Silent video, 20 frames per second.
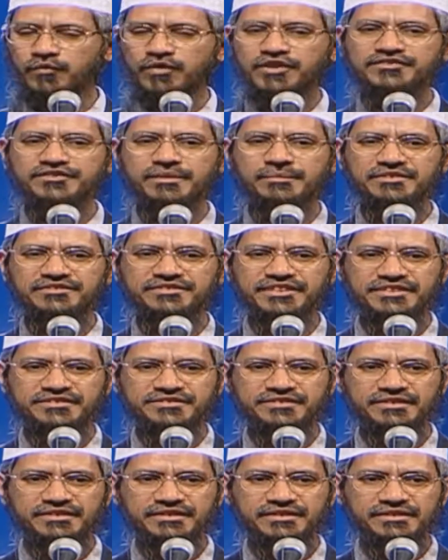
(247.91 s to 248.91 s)
verse number
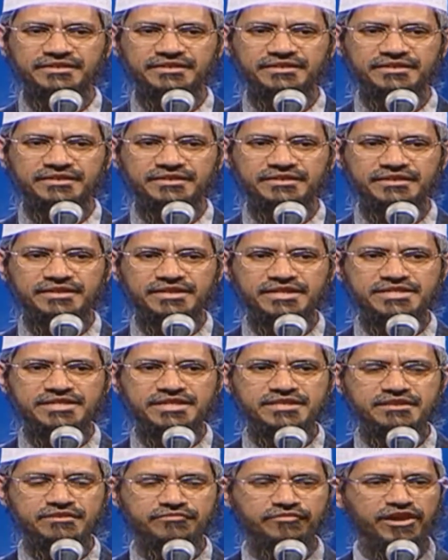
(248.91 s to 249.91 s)
6.
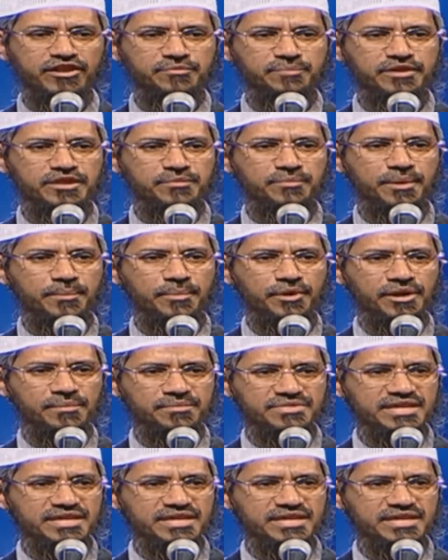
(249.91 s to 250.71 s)
Jesus Christ, peace be upon him,